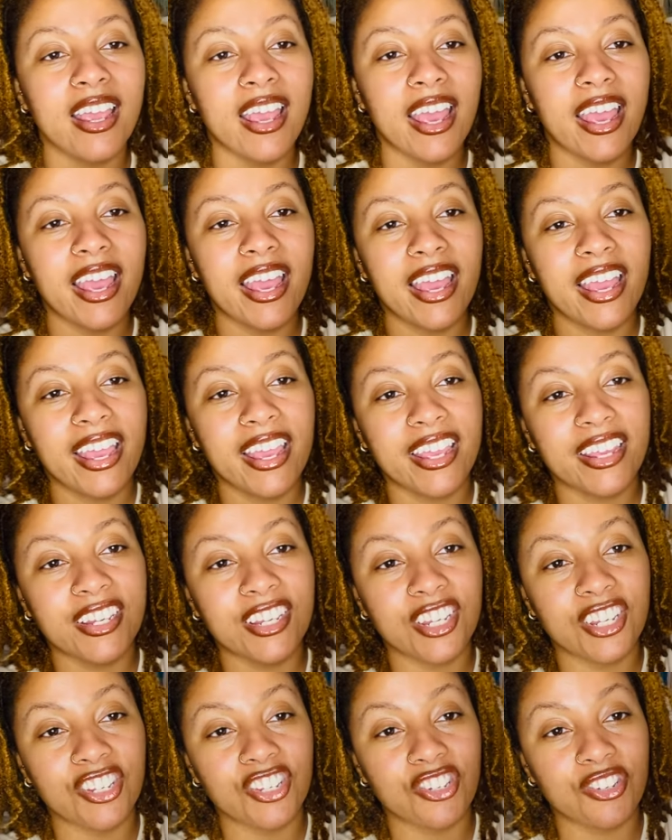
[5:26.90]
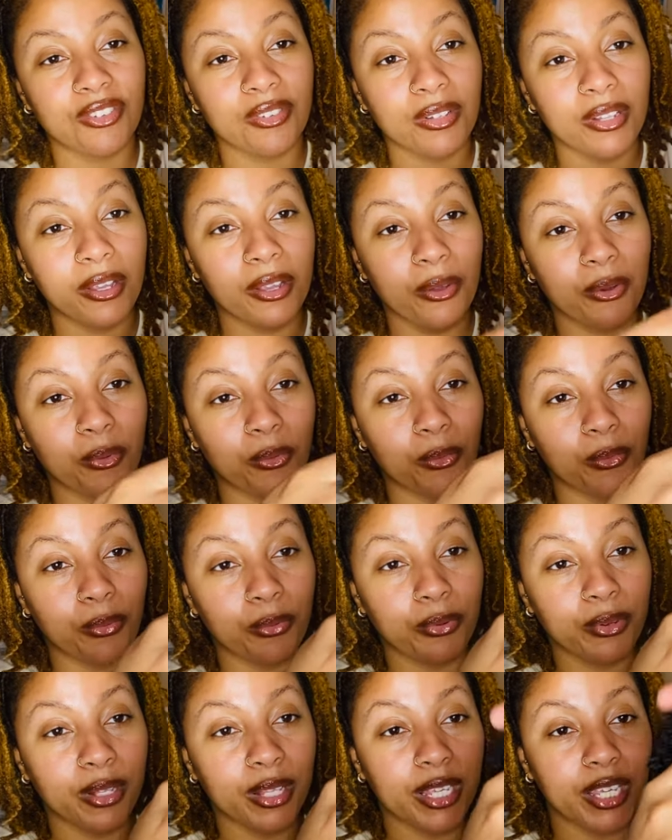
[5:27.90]
And she look
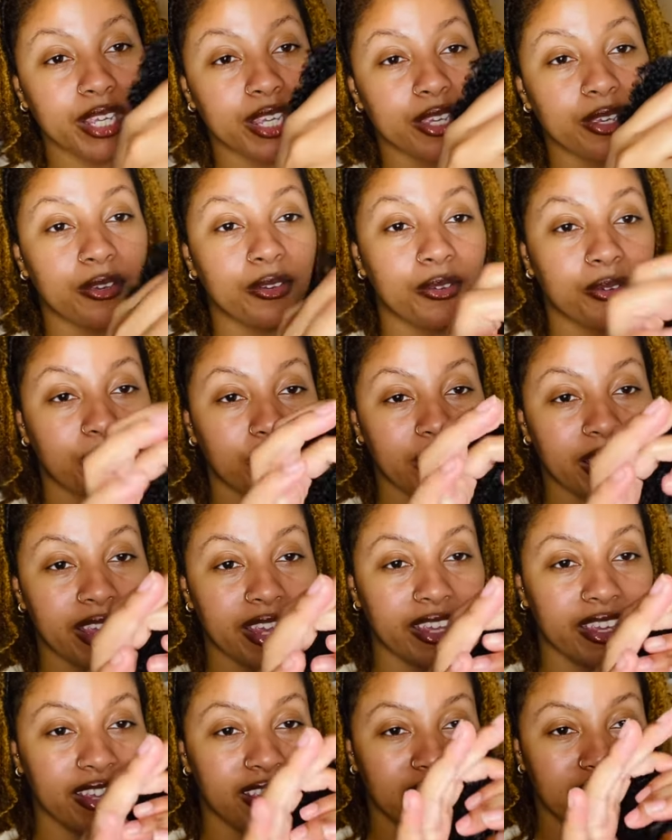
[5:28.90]
really cute, like,